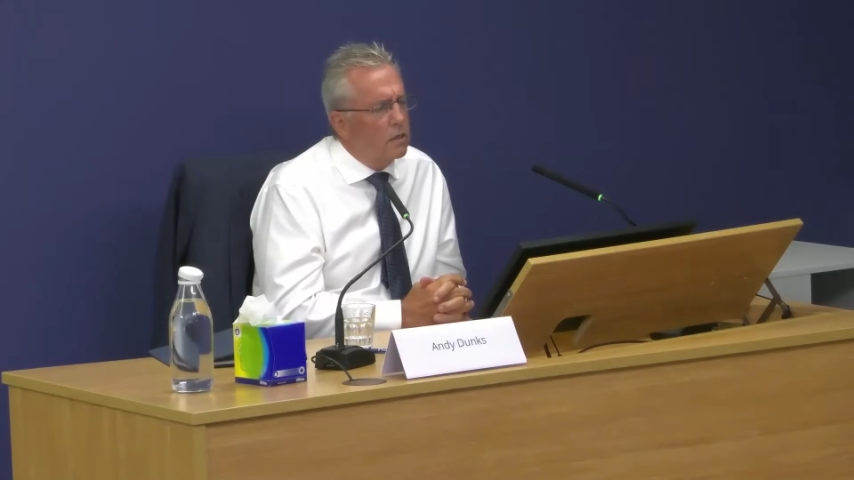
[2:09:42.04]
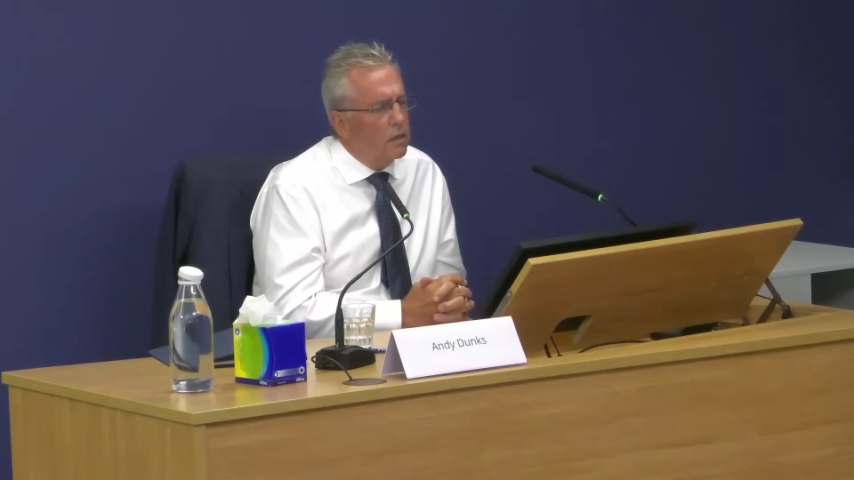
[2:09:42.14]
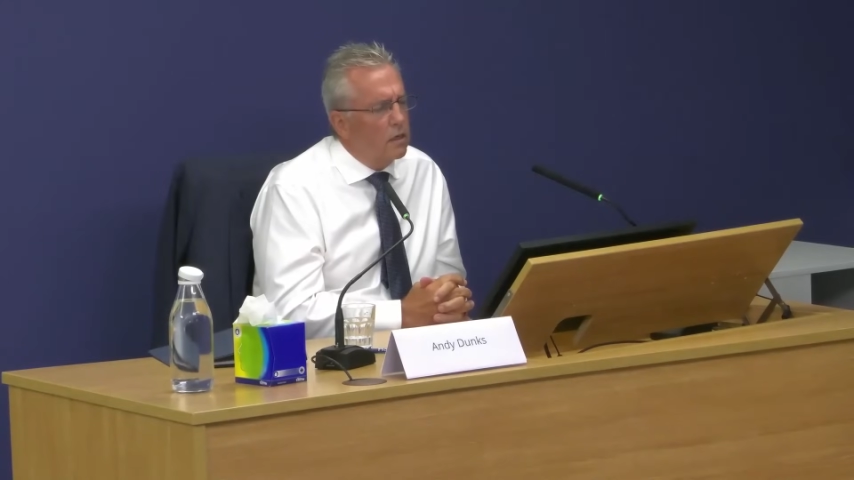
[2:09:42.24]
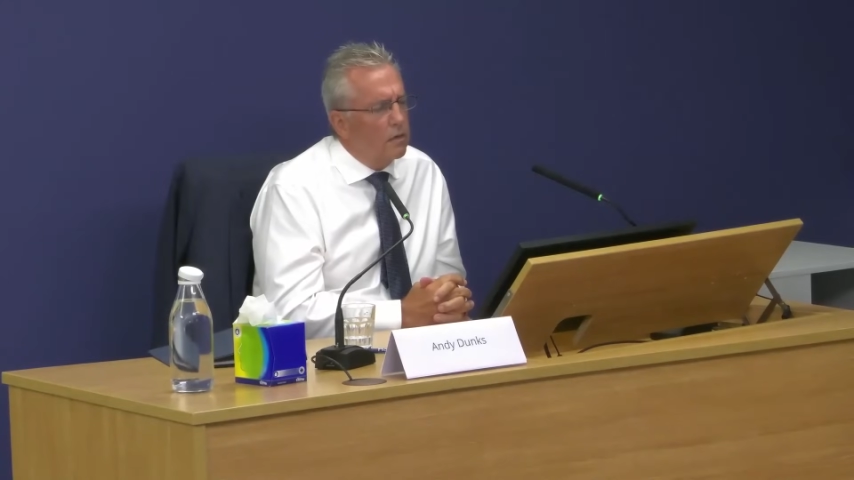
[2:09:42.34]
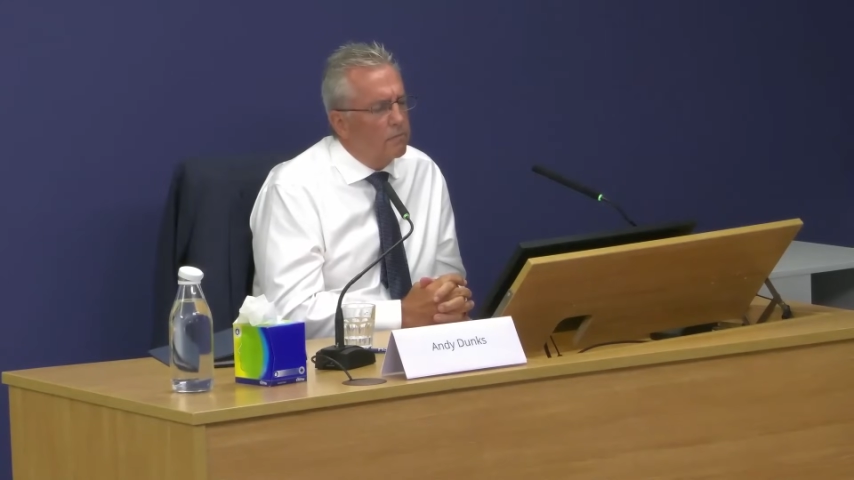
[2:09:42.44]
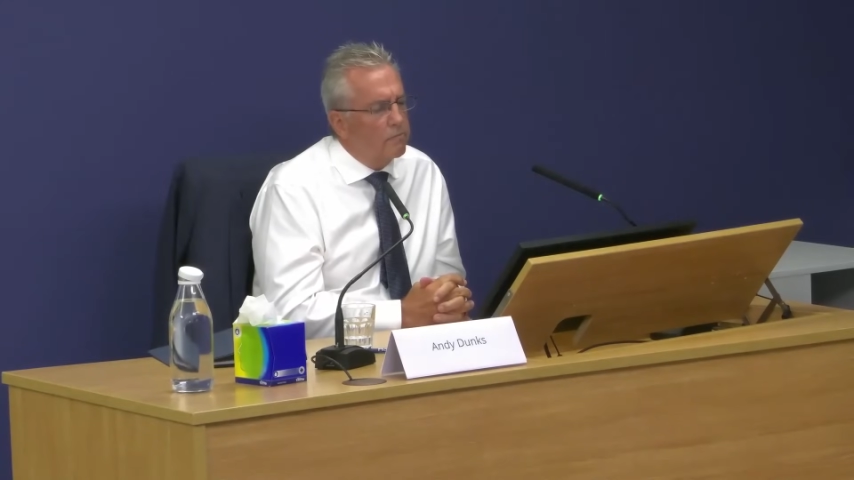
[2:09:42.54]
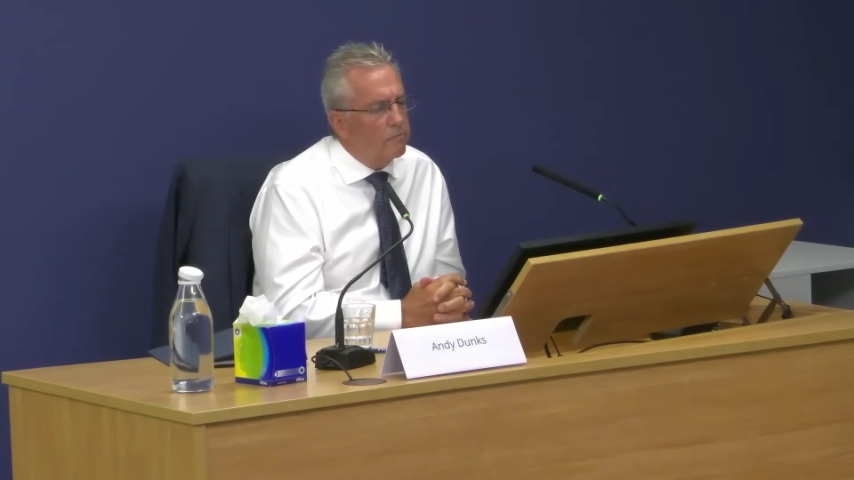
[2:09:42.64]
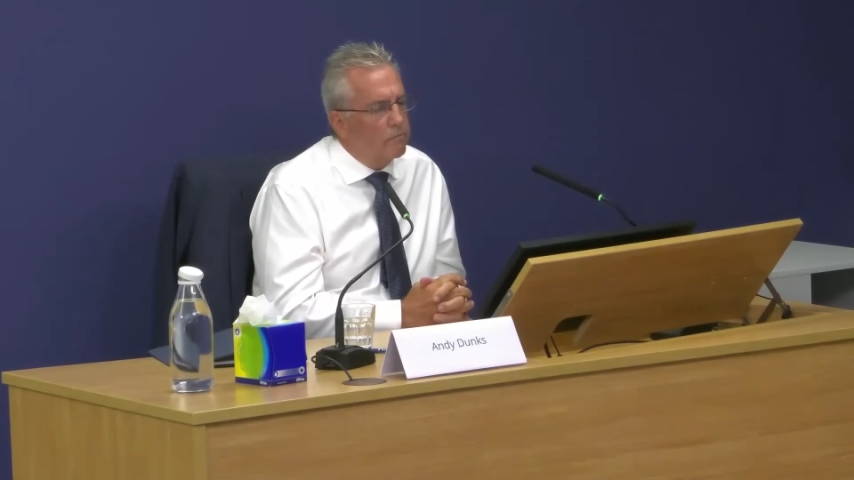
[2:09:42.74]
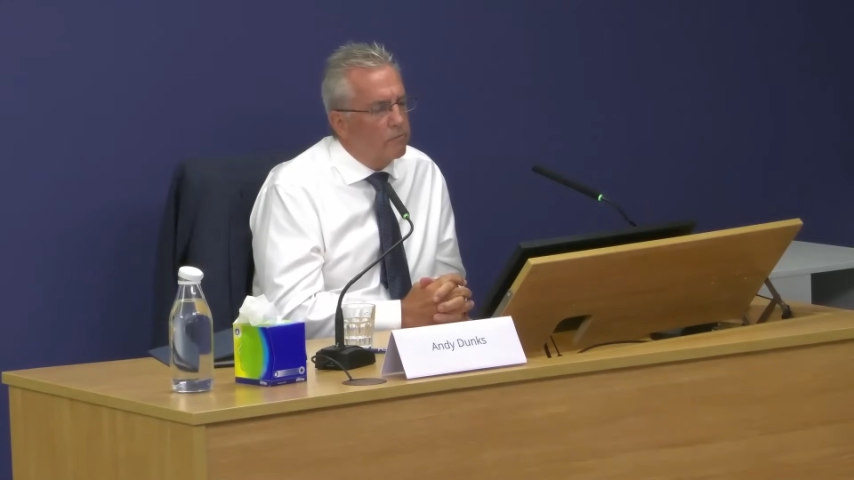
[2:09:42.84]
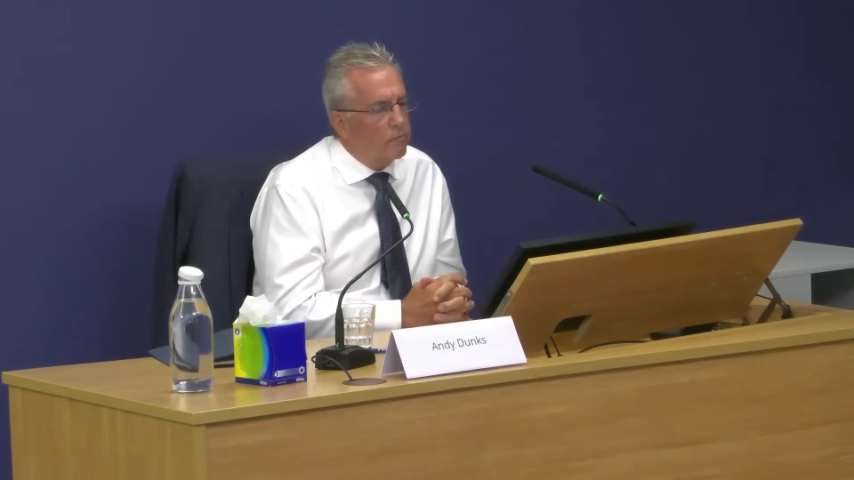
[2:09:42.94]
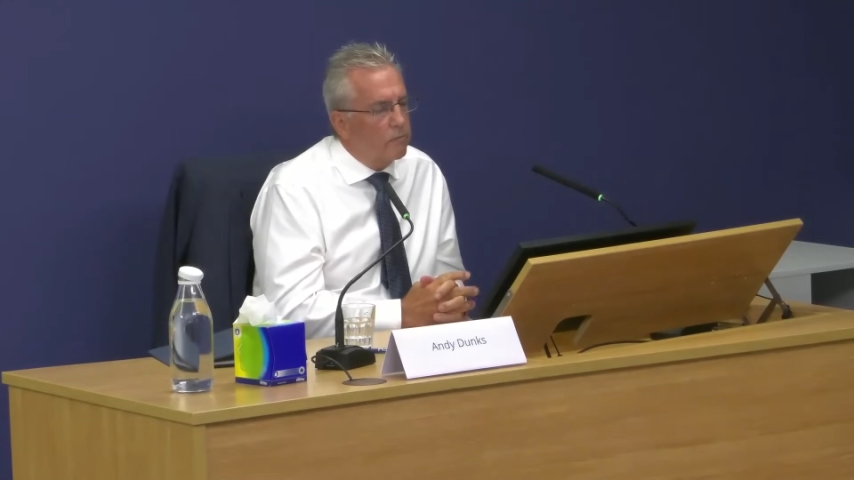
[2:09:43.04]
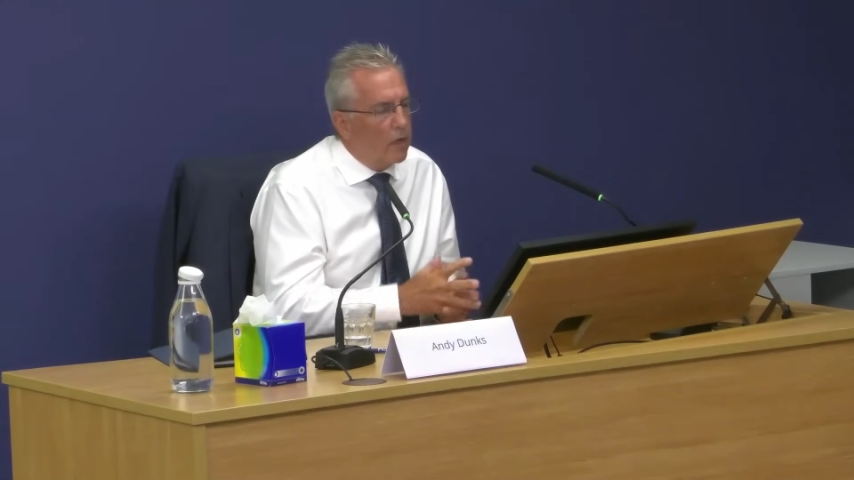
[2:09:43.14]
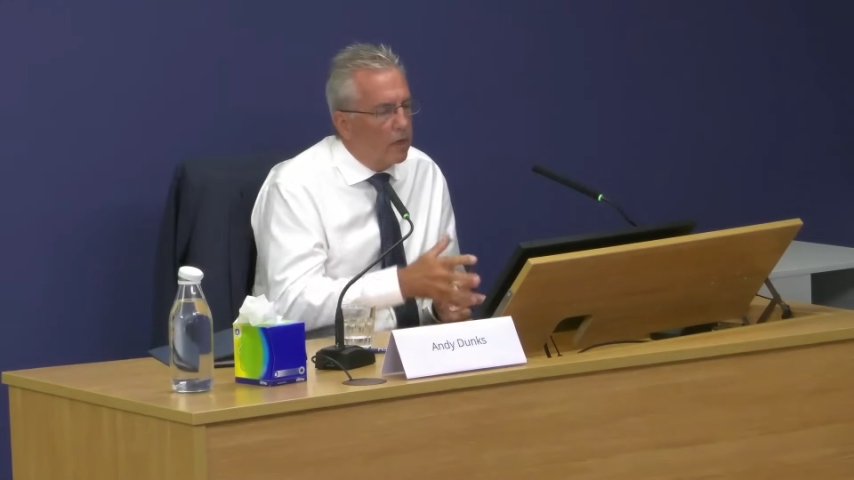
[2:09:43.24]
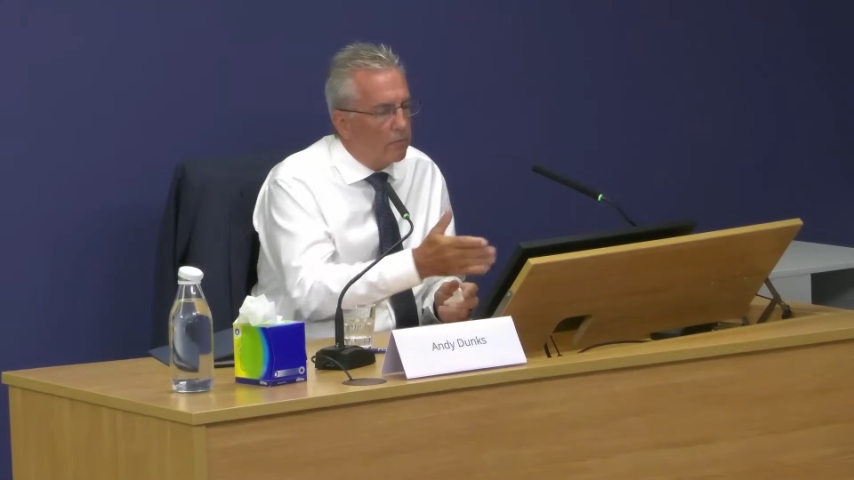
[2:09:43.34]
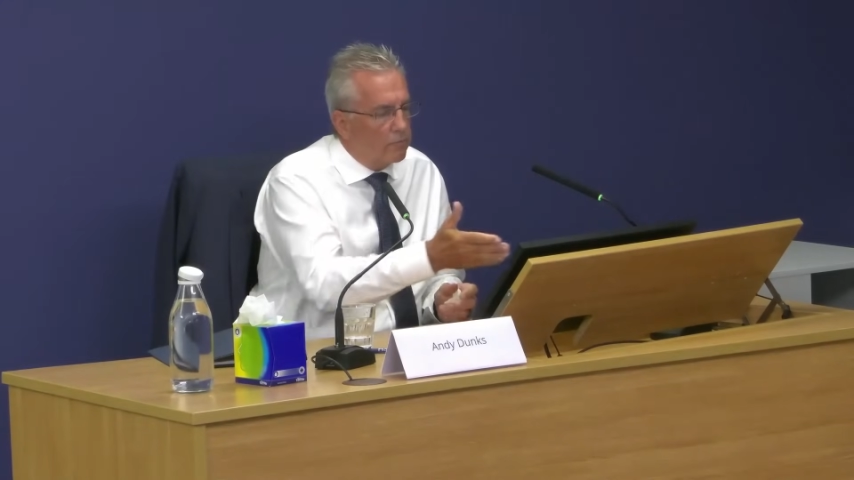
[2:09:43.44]
I
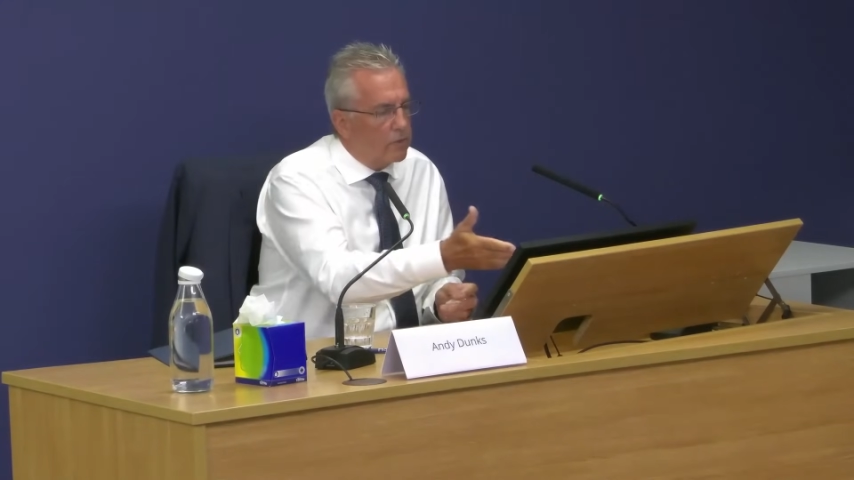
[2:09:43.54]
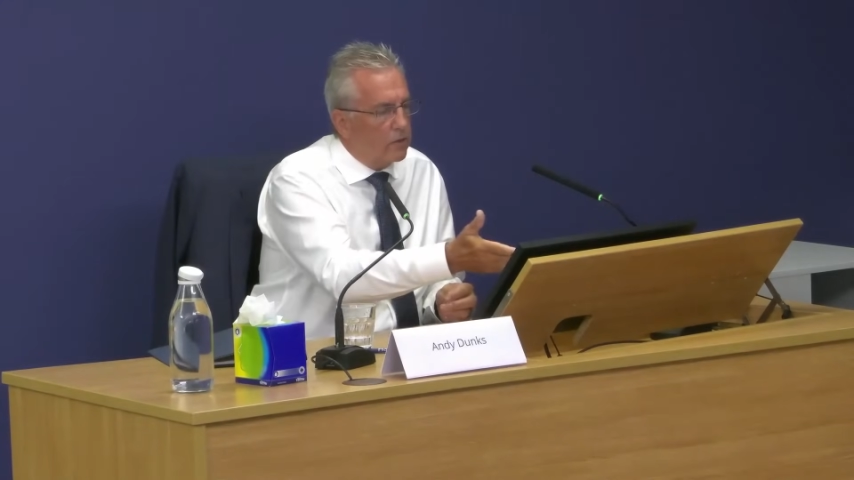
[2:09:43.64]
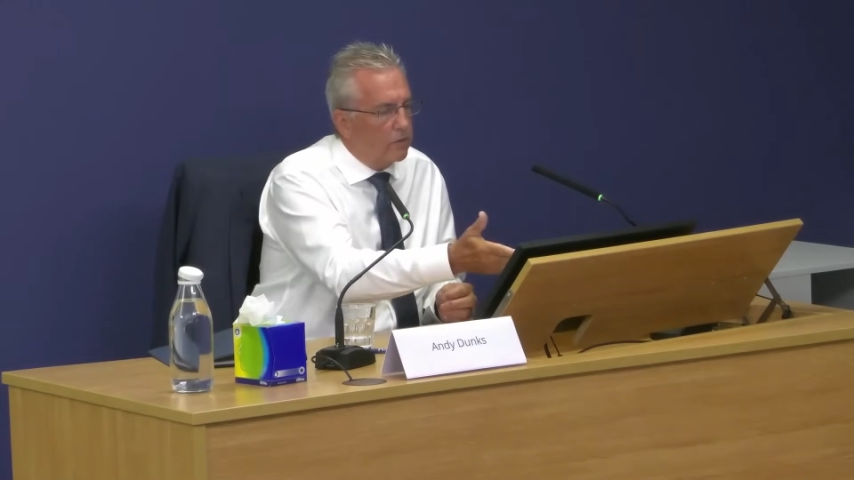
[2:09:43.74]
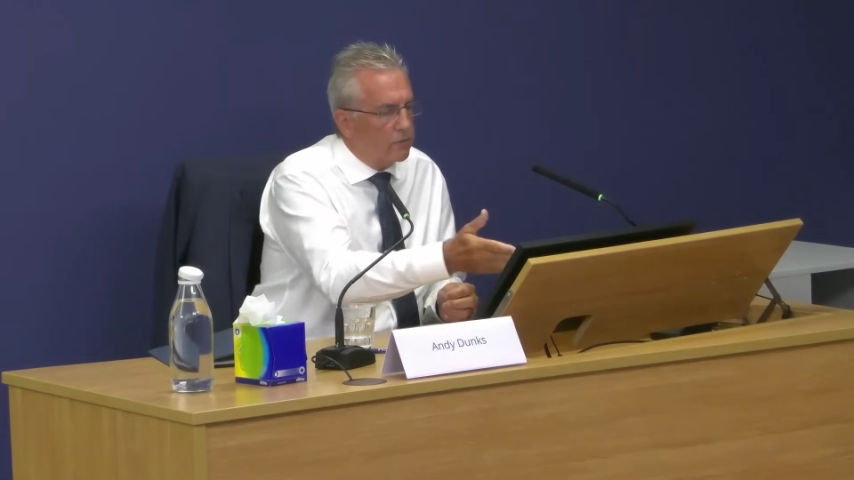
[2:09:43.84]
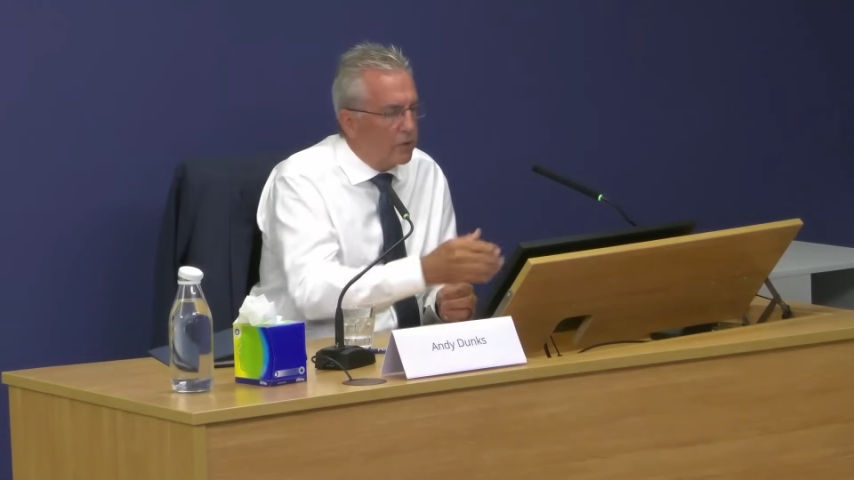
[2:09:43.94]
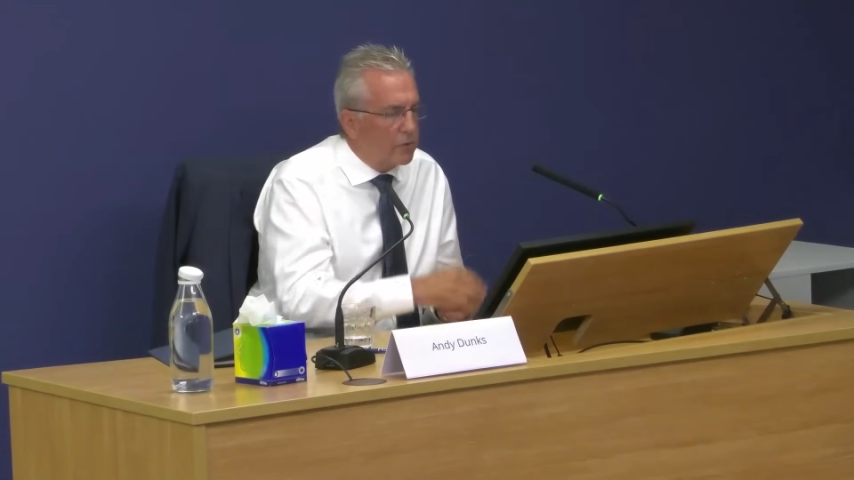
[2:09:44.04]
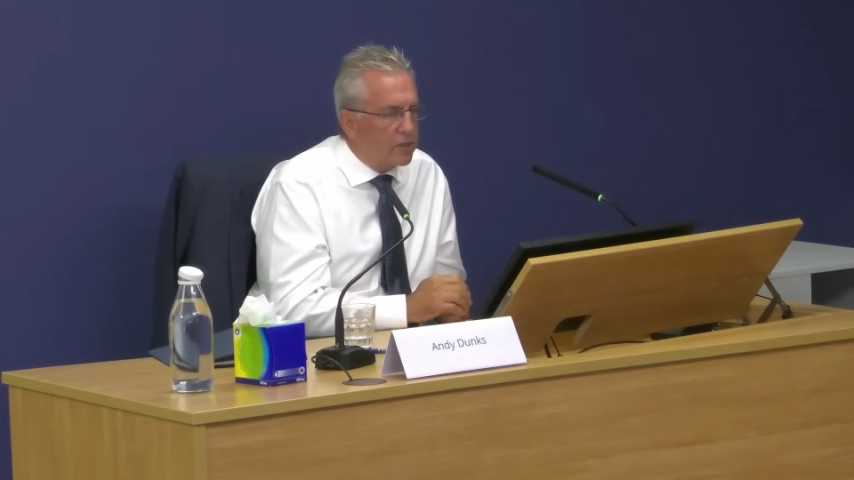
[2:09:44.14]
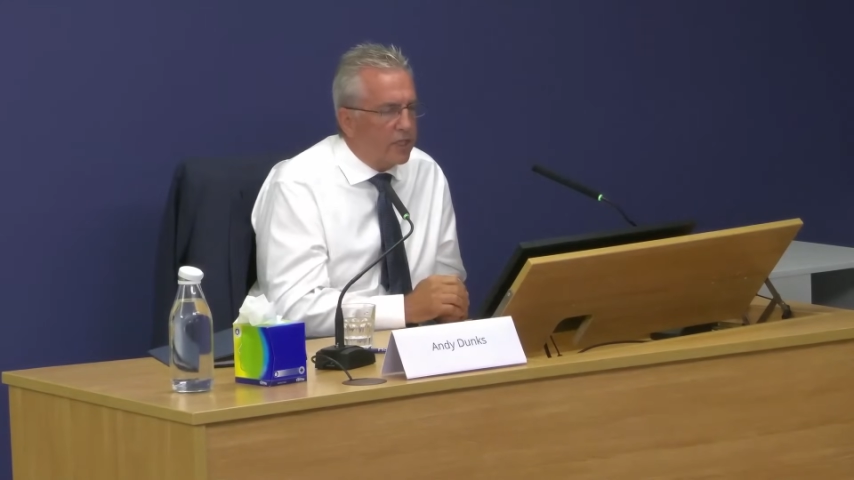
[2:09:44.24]
was